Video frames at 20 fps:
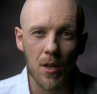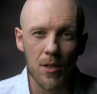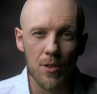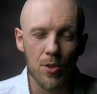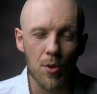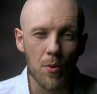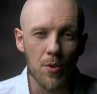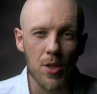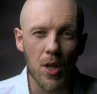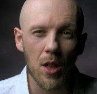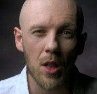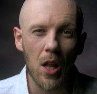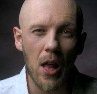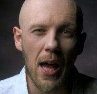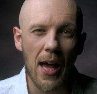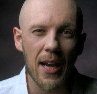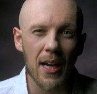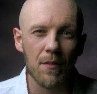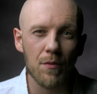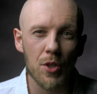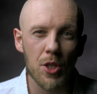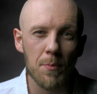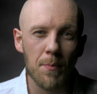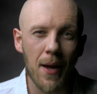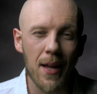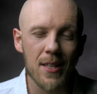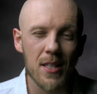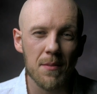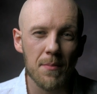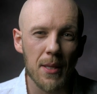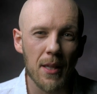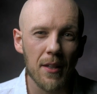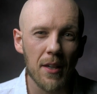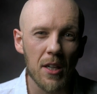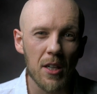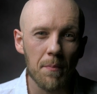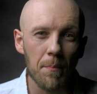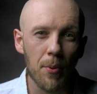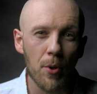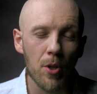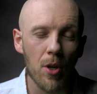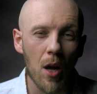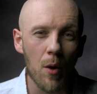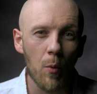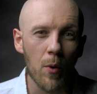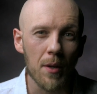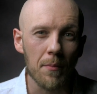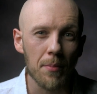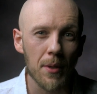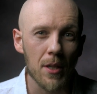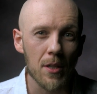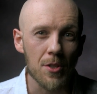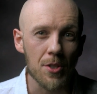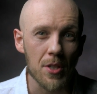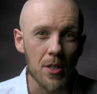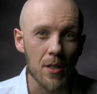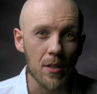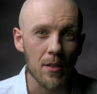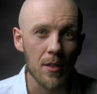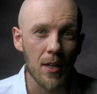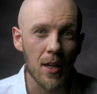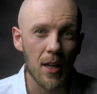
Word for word: So it's a lot of responsibility to put on one person.